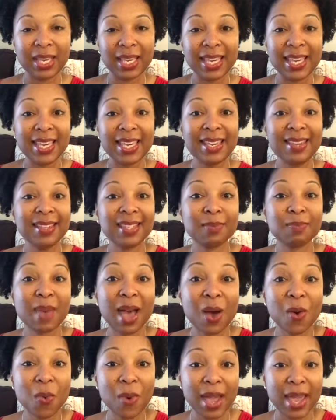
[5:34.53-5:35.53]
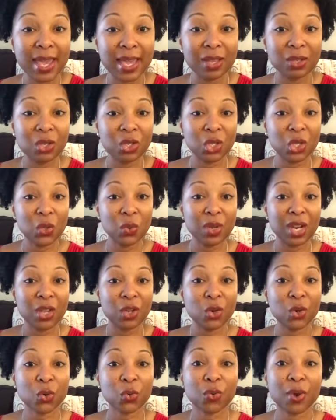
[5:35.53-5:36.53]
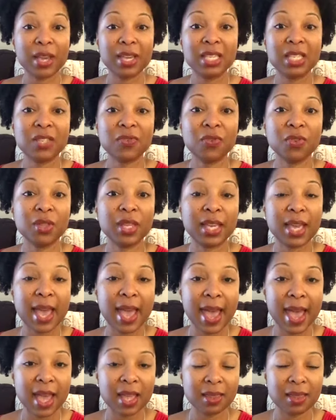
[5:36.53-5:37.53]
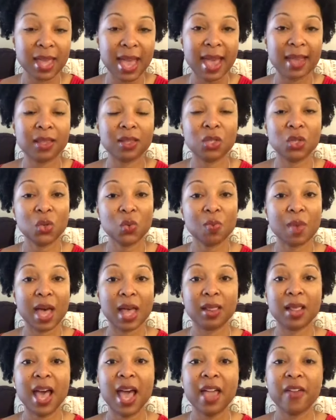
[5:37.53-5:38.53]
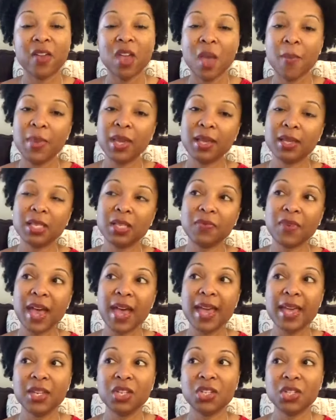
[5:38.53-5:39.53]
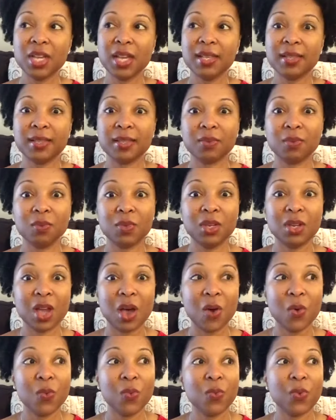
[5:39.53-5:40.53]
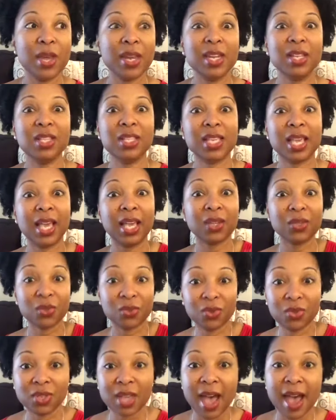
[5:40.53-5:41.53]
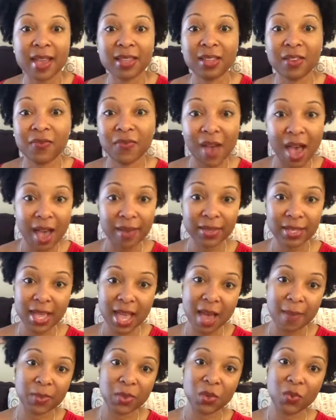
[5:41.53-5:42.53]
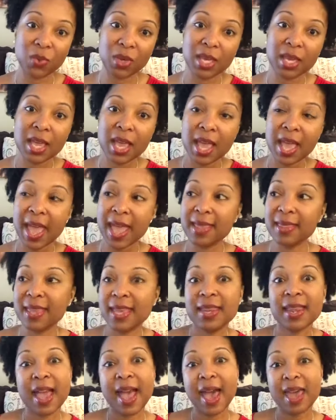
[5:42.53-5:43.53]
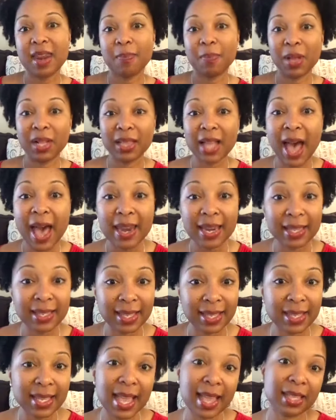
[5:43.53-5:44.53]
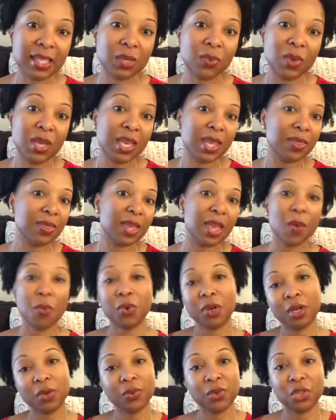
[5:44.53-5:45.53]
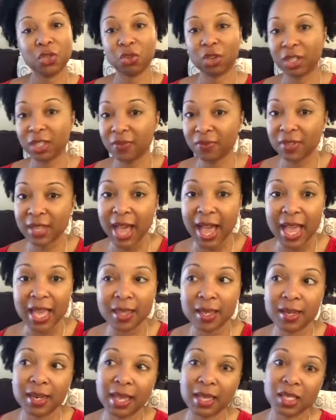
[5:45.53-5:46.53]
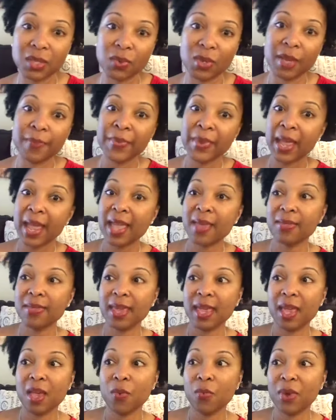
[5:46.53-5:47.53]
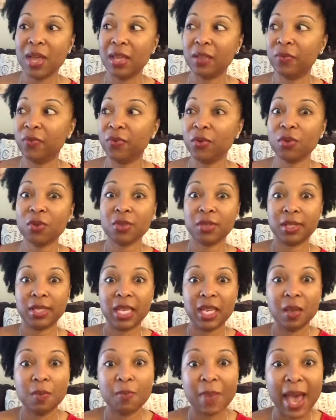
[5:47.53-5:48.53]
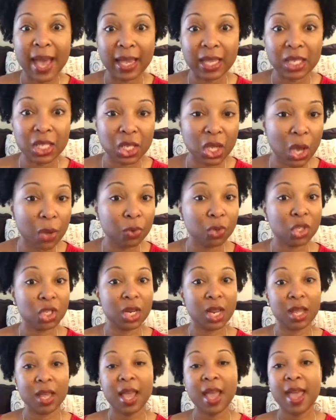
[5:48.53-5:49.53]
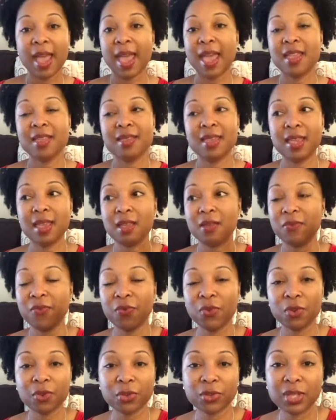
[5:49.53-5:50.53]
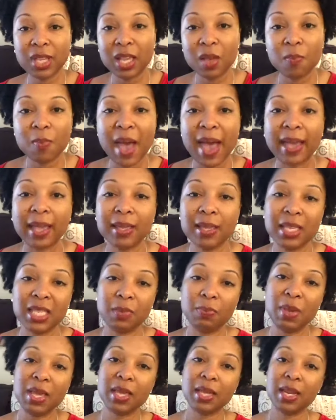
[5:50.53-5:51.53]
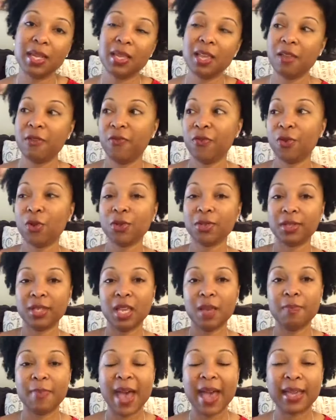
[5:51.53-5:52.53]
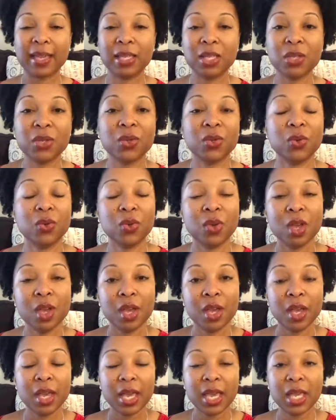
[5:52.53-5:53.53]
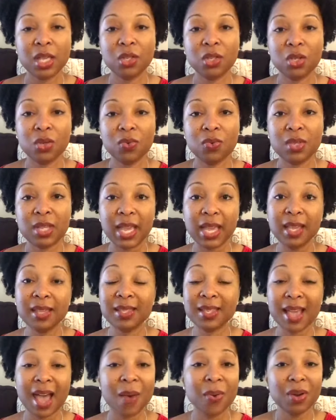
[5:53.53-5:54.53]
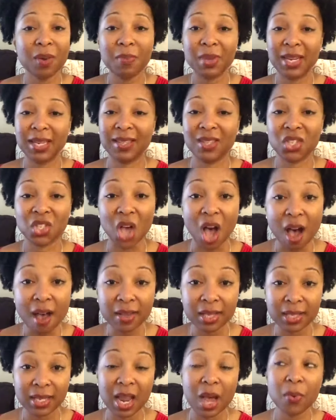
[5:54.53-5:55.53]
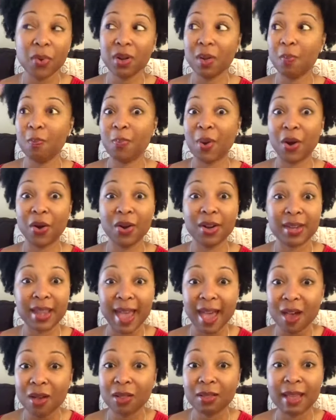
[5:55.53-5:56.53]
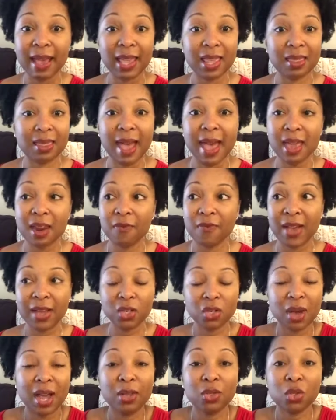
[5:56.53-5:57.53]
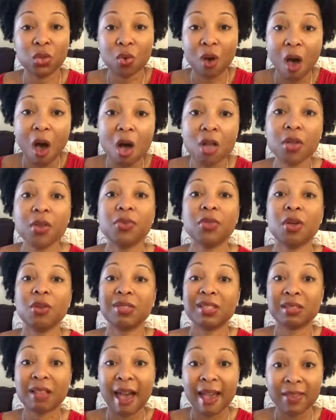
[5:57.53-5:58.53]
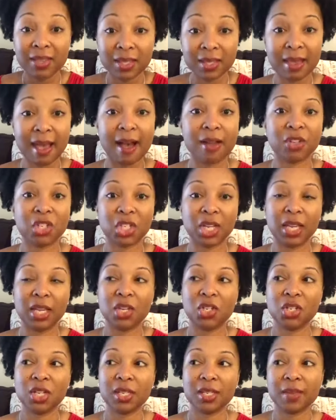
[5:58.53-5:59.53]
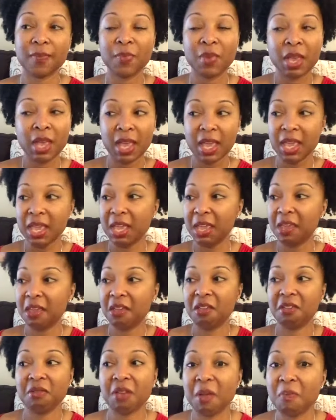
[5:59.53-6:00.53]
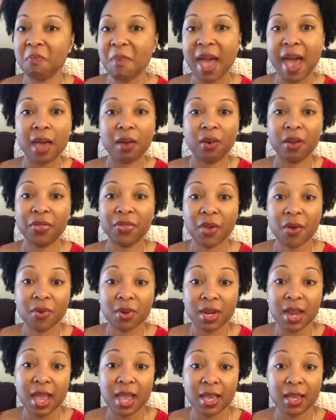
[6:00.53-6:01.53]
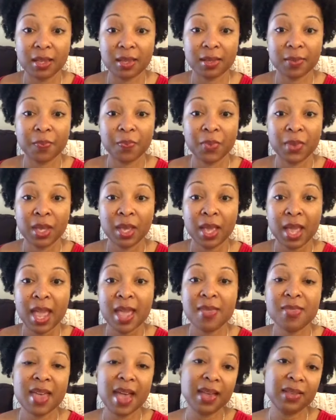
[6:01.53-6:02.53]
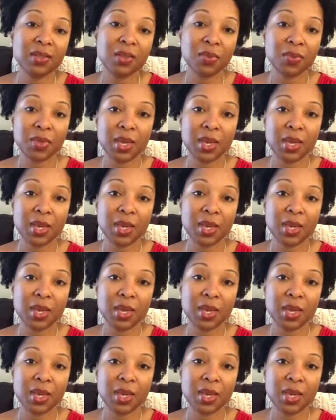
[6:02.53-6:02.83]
ease my way into it and gracefully add that to my life. Because if I had just, went into exercising 5 times a week and then added Pilates the next week and then went on a restrictive diet the next week and then went full steam back into coaching and did full steam back into speaking and did full steam back into dancing, I would have been exhausted. I would have burned out like that if I tried to do all of those lifestyle changes in a matter of 30 days. And that's the